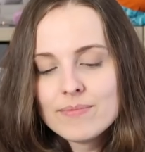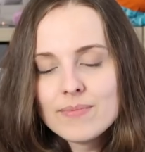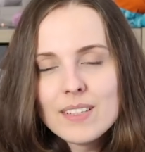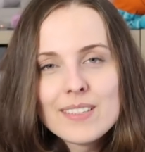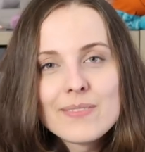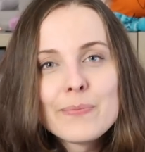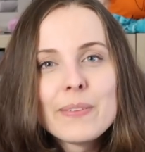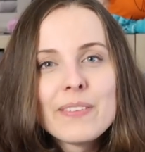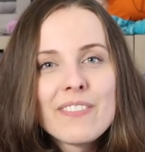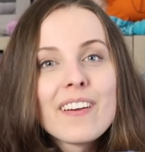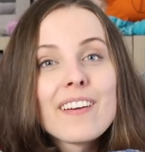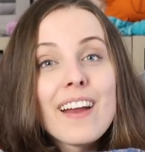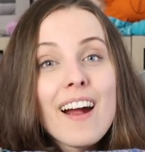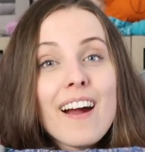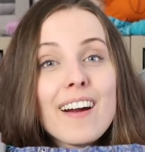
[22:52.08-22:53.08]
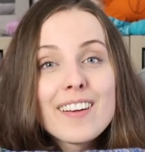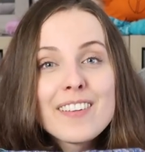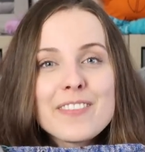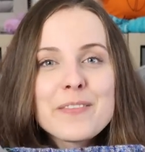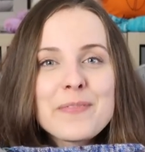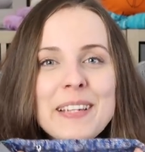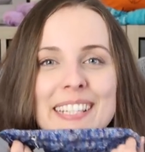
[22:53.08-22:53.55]
it'd be very hard
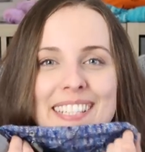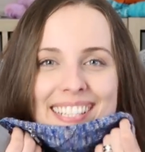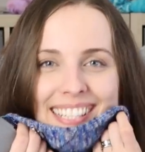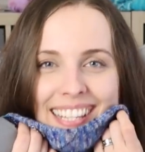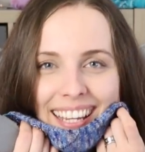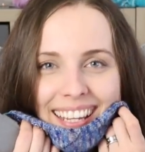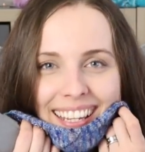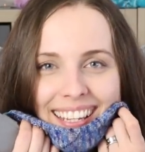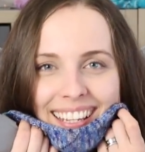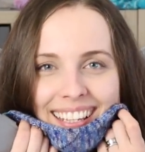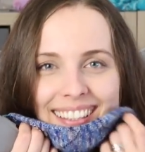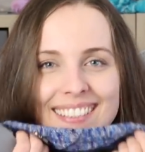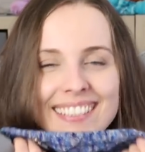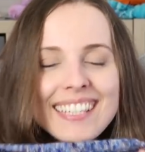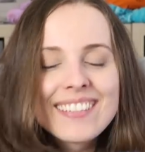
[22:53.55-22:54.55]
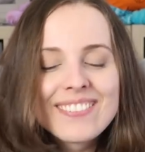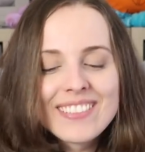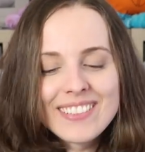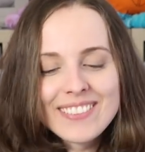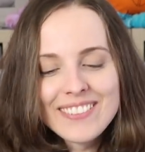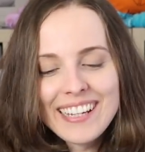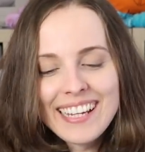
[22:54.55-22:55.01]
for me to say, to give
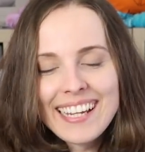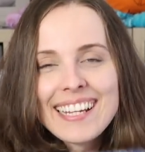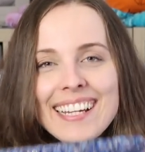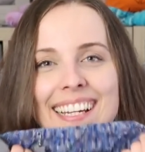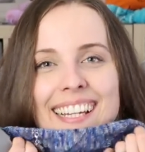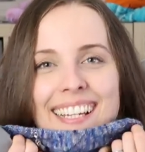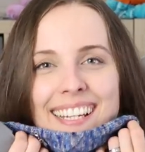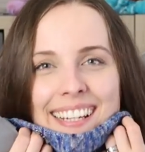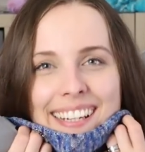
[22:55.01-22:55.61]
it away.